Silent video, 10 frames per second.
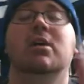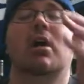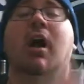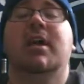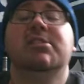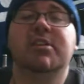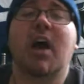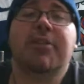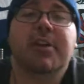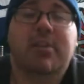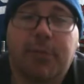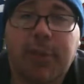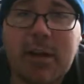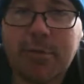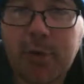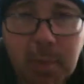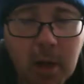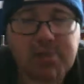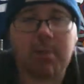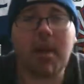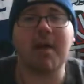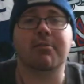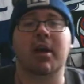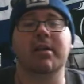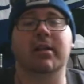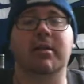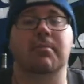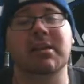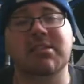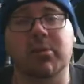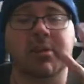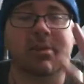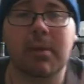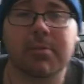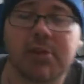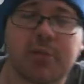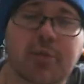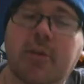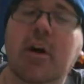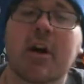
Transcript: All right, so y'all think deflating footballs are bad, right? Like messing with the temperature of a football.